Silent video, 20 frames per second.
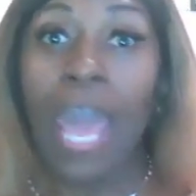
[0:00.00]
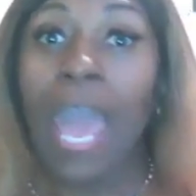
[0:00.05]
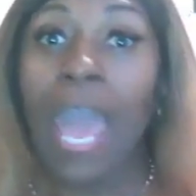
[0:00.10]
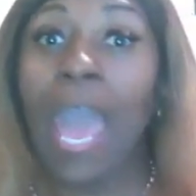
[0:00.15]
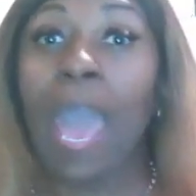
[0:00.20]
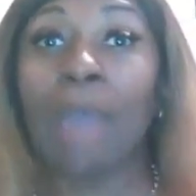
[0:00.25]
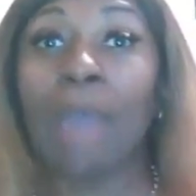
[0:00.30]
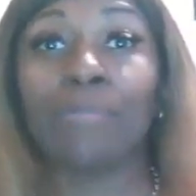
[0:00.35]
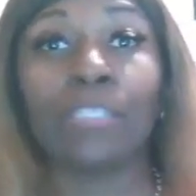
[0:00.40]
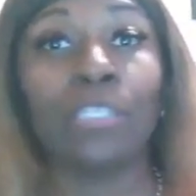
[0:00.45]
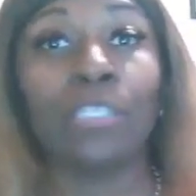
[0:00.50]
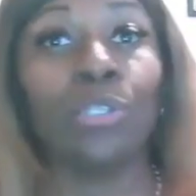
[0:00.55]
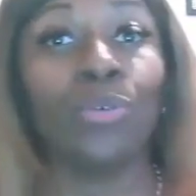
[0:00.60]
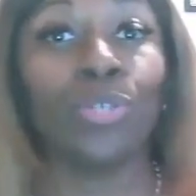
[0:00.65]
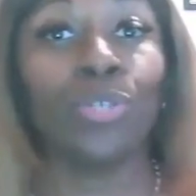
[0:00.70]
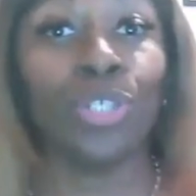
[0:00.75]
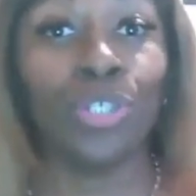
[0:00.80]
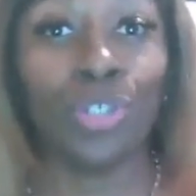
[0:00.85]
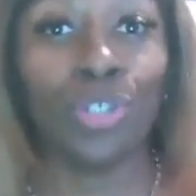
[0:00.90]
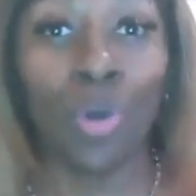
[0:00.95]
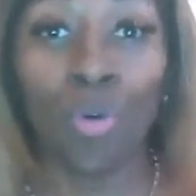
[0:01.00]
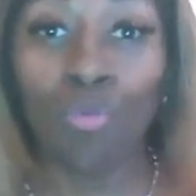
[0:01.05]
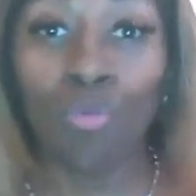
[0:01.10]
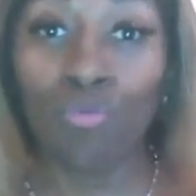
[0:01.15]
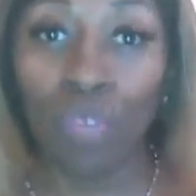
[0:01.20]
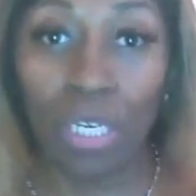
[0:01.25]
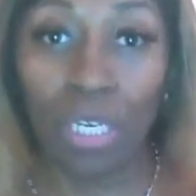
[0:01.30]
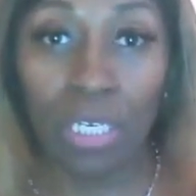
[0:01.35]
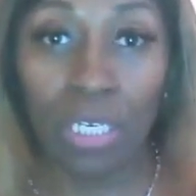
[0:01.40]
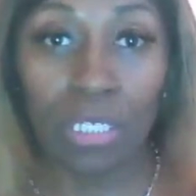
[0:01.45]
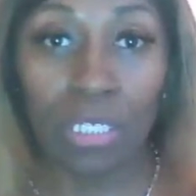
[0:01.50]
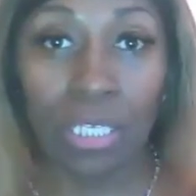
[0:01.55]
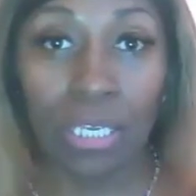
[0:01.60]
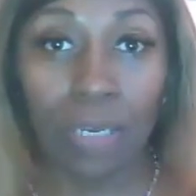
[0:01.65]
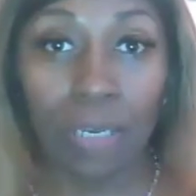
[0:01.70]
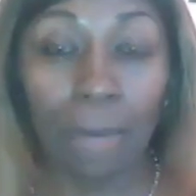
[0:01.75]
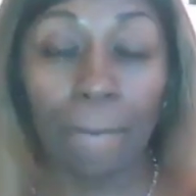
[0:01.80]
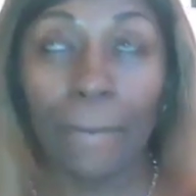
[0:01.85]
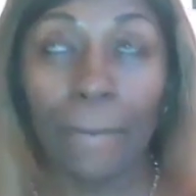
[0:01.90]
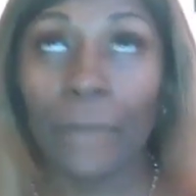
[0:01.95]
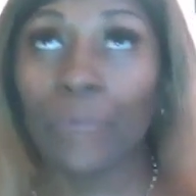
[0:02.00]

absolutely no reason